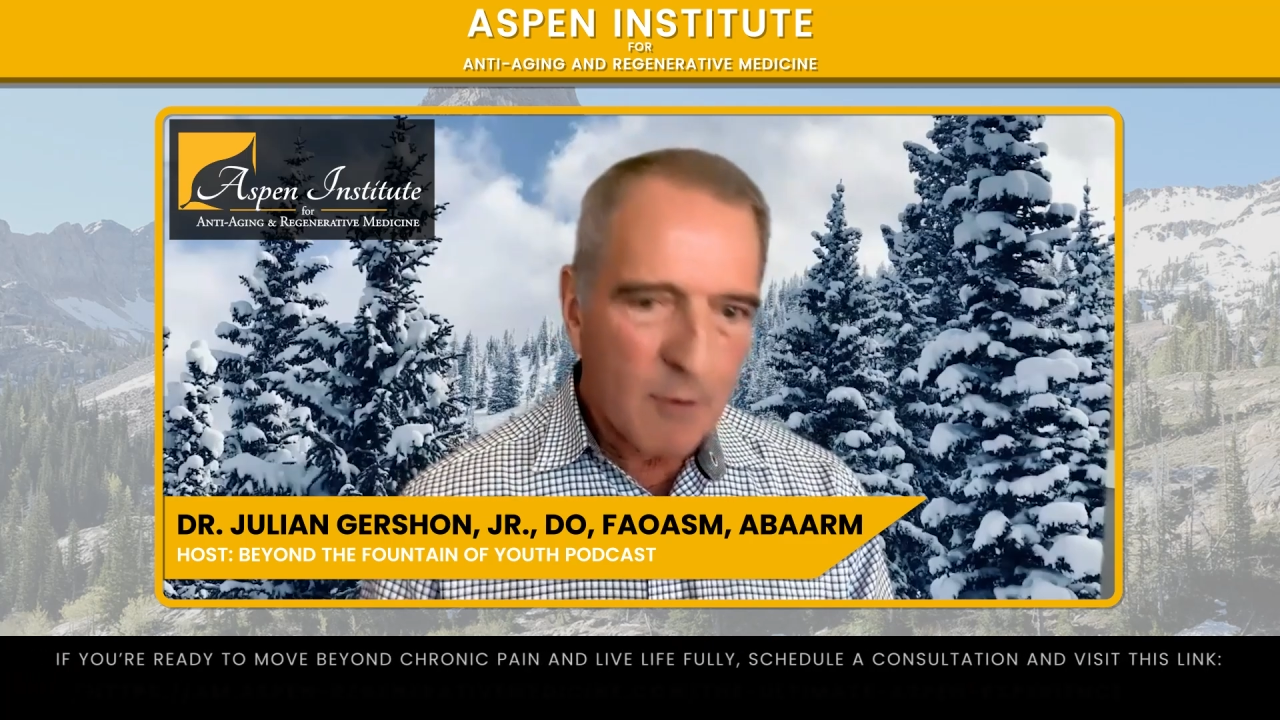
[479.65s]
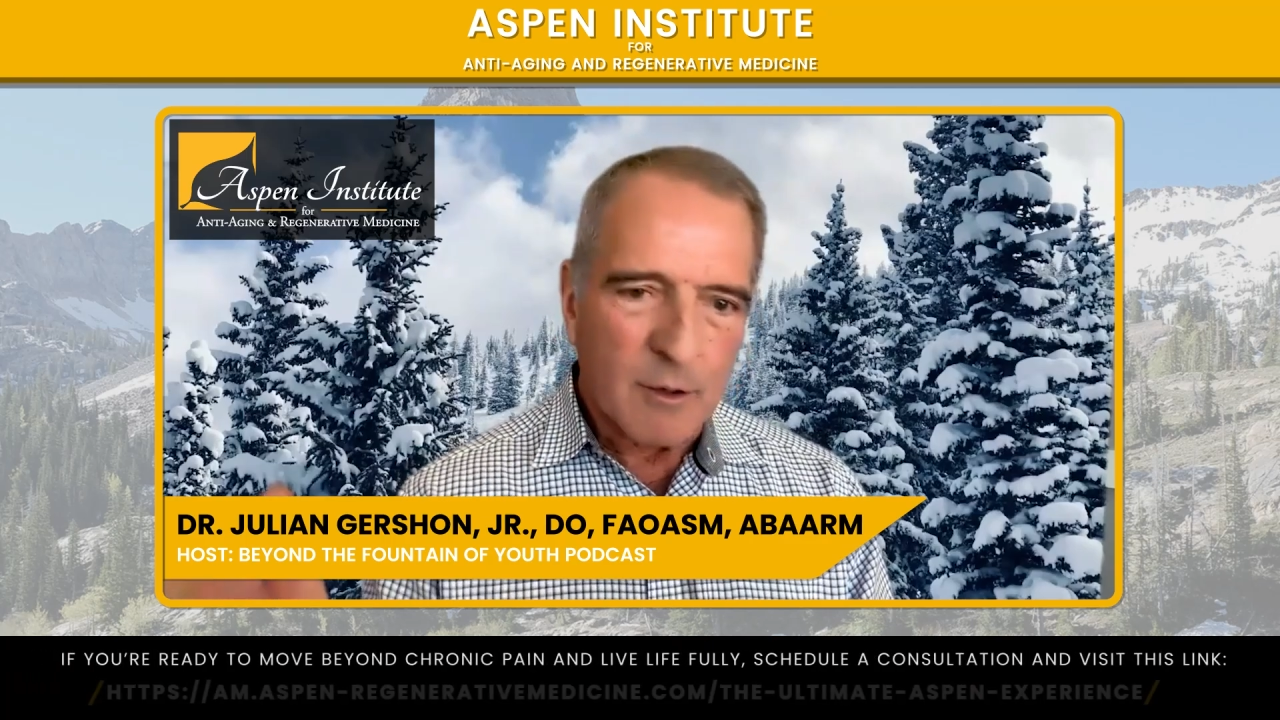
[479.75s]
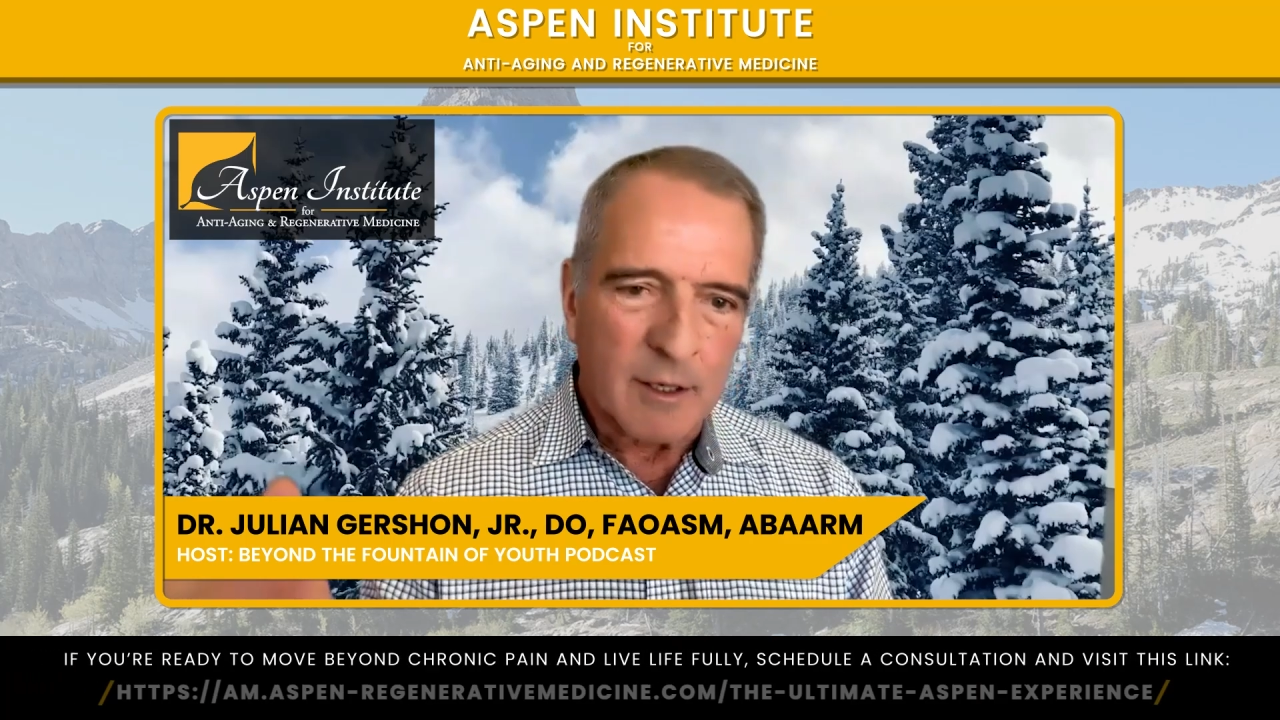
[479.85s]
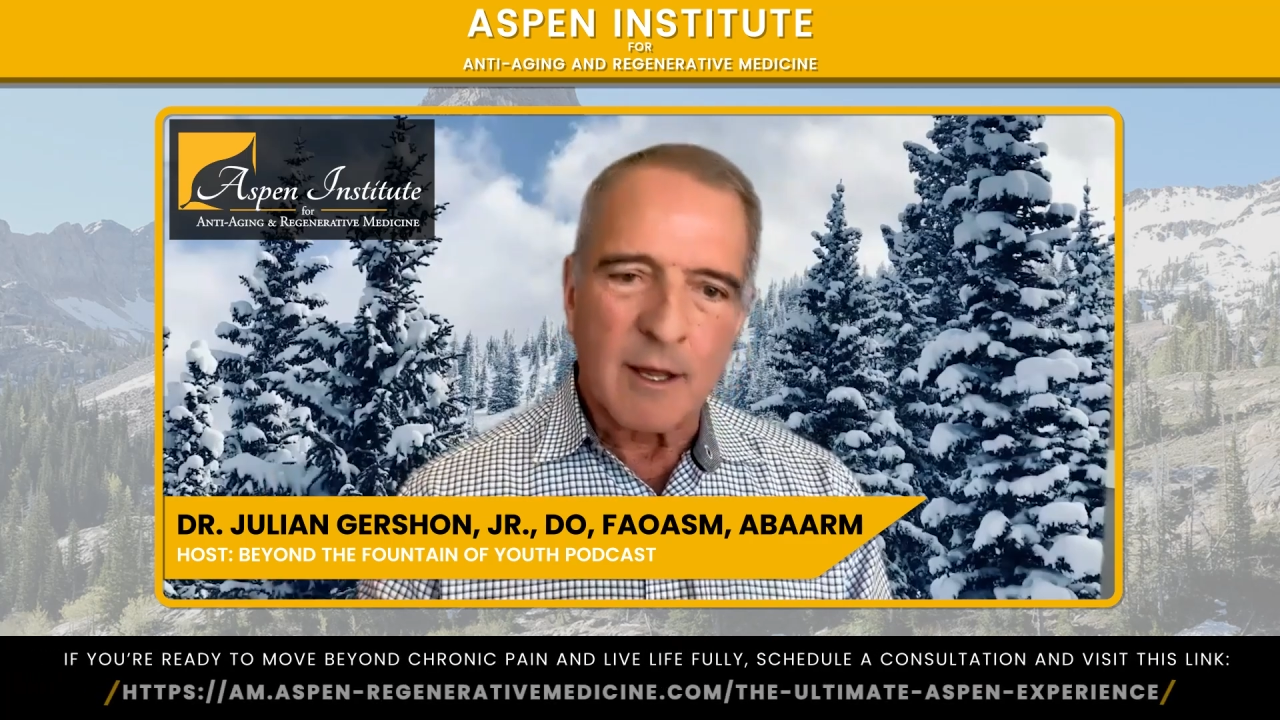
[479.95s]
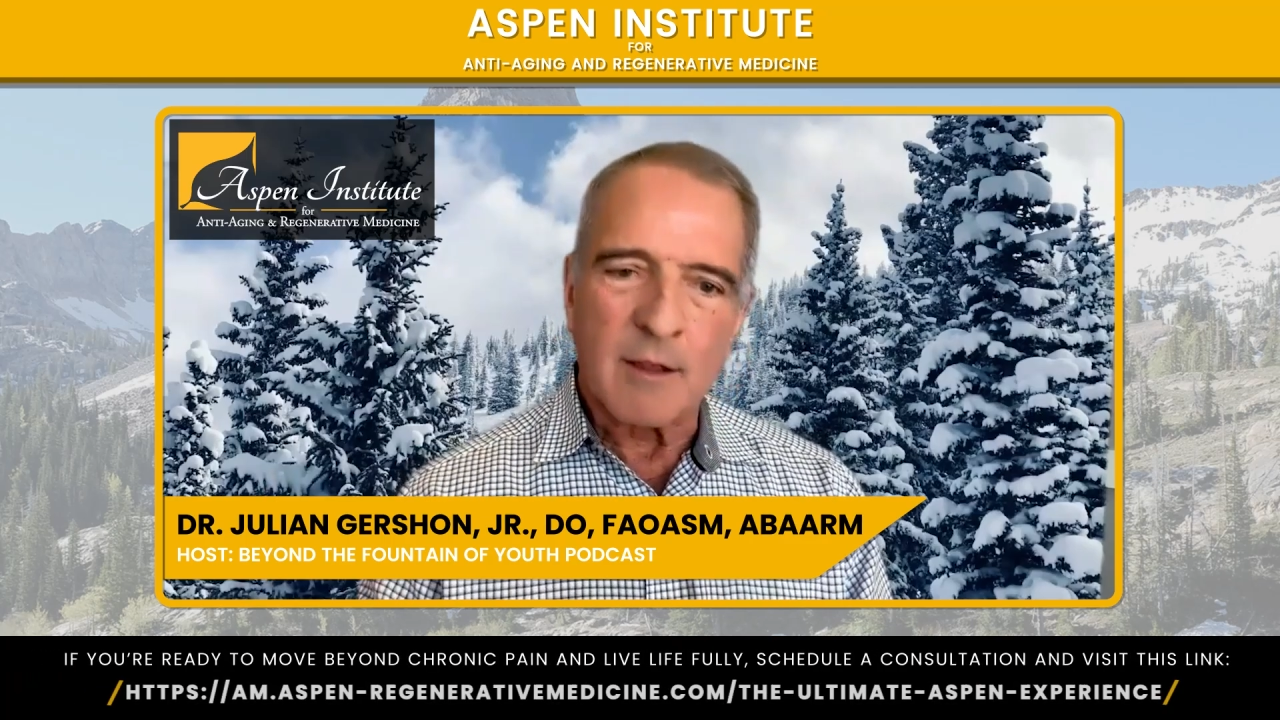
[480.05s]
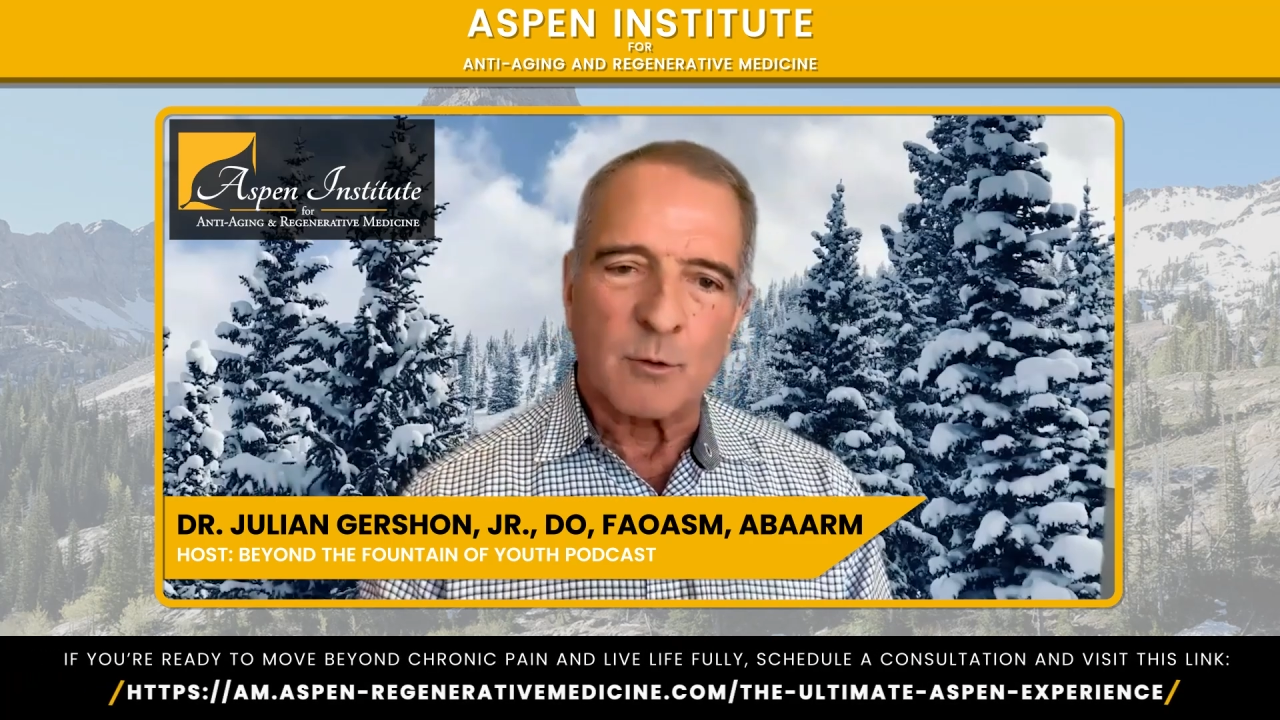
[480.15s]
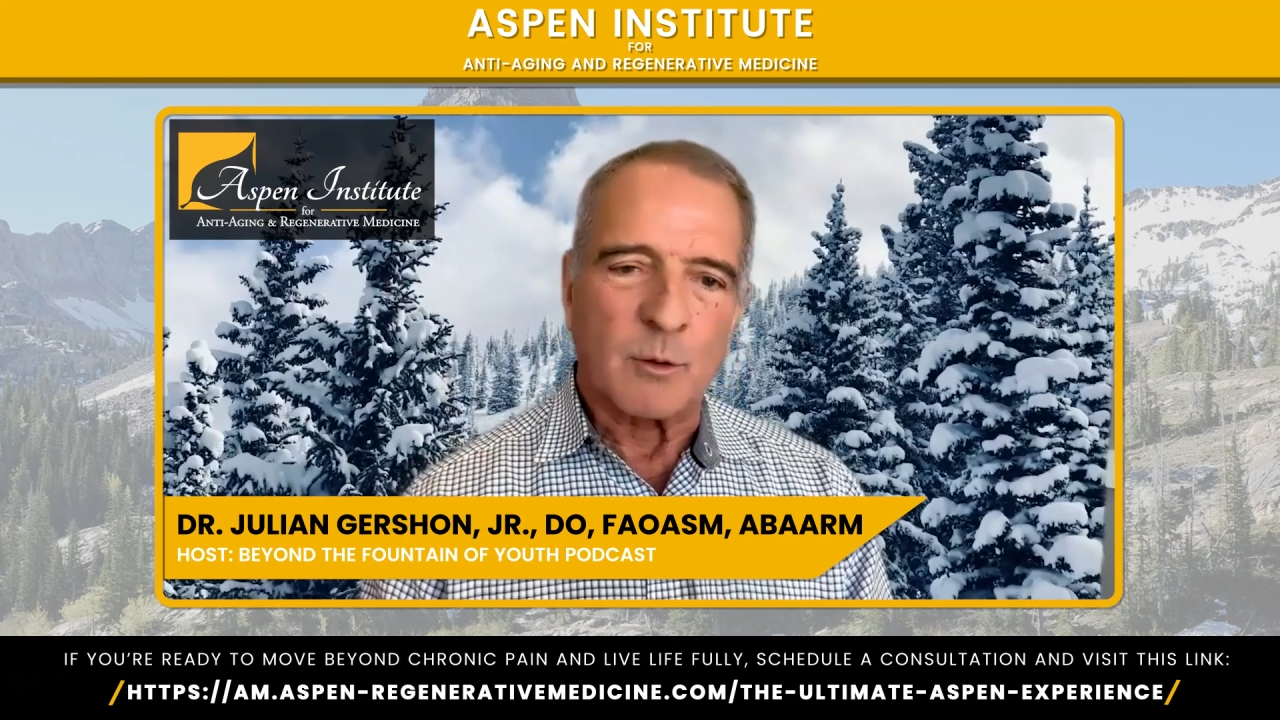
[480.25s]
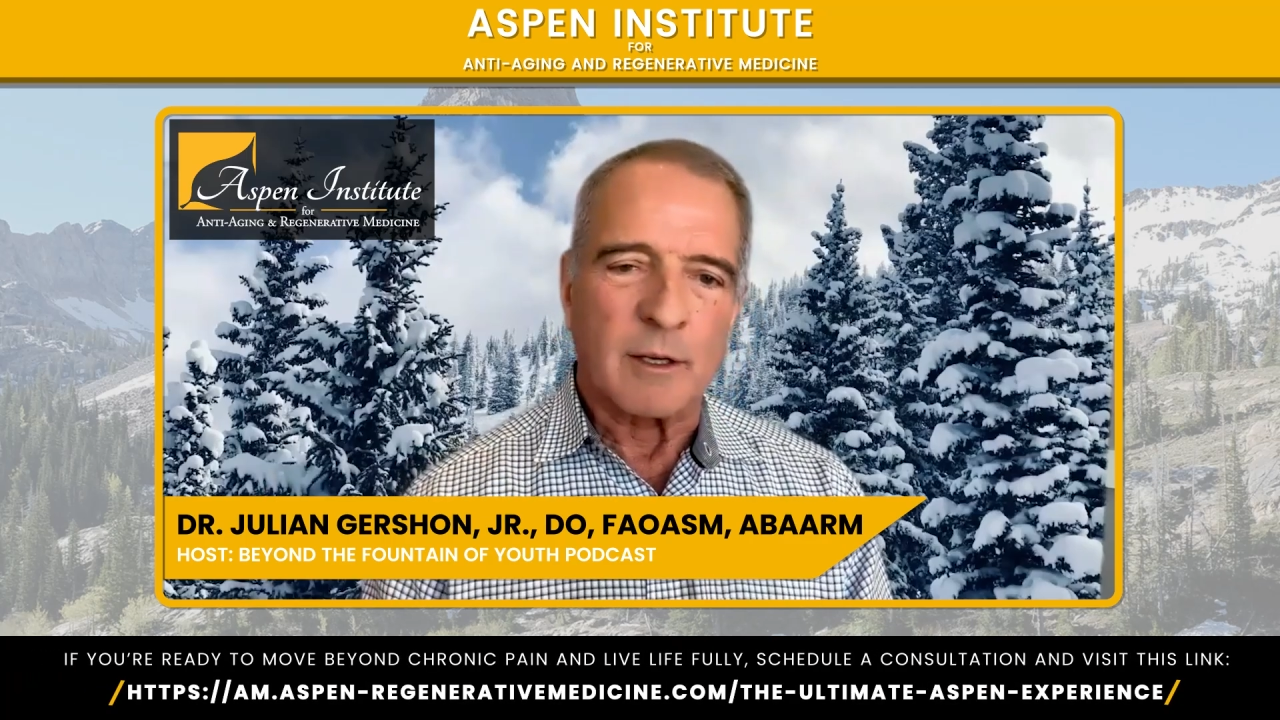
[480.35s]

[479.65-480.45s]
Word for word: I want another